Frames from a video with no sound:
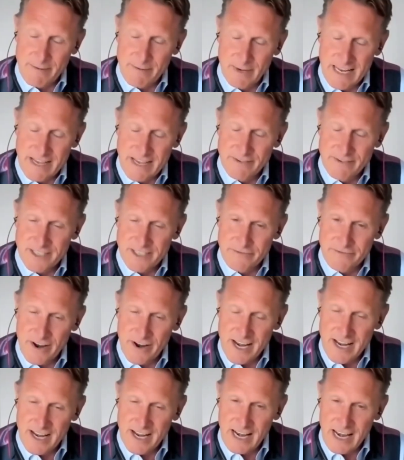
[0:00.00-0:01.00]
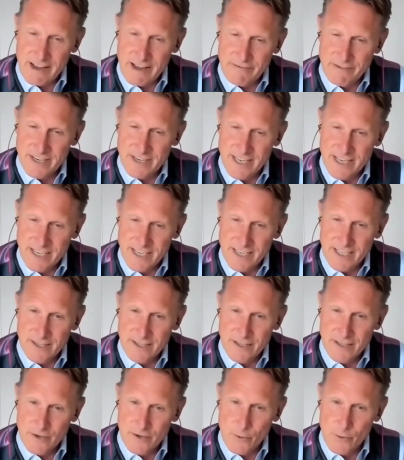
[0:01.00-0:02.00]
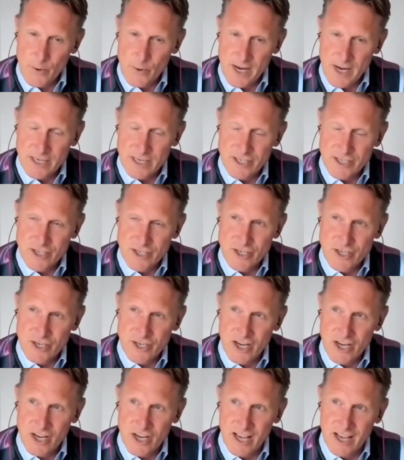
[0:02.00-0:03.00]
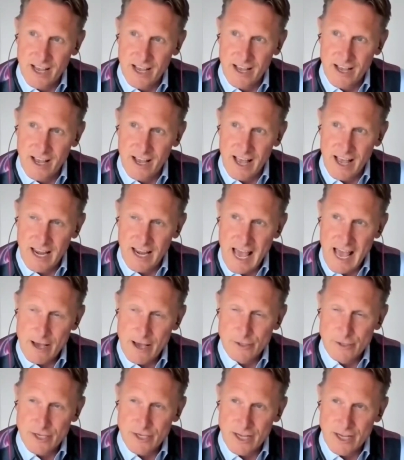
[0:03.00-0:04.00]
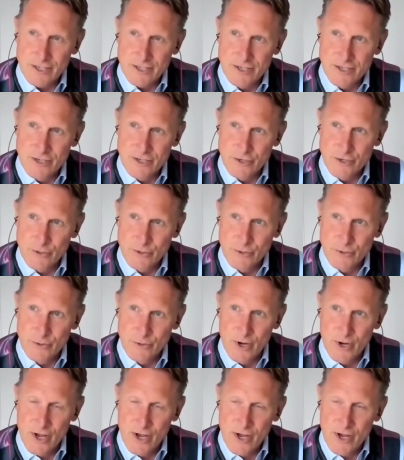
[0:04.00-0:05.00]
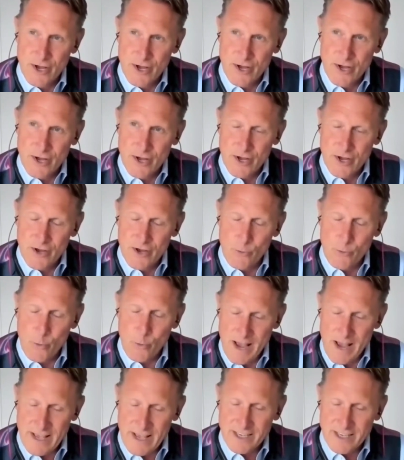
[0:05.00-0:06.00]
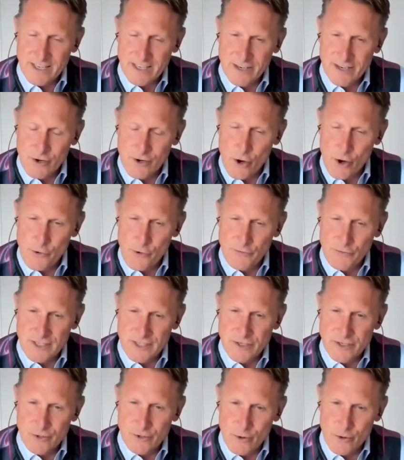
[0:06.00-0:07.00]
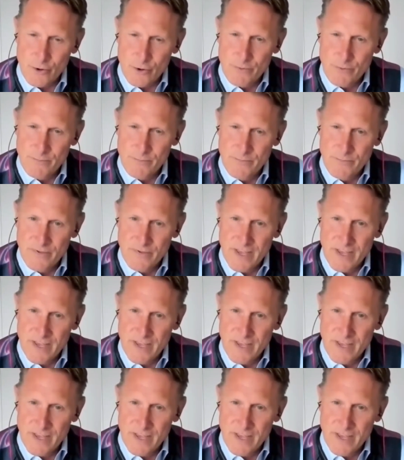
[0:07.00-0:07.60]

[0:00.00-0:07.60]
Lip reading: I believe it's a very clever deal, which allows us to weather the COVID storm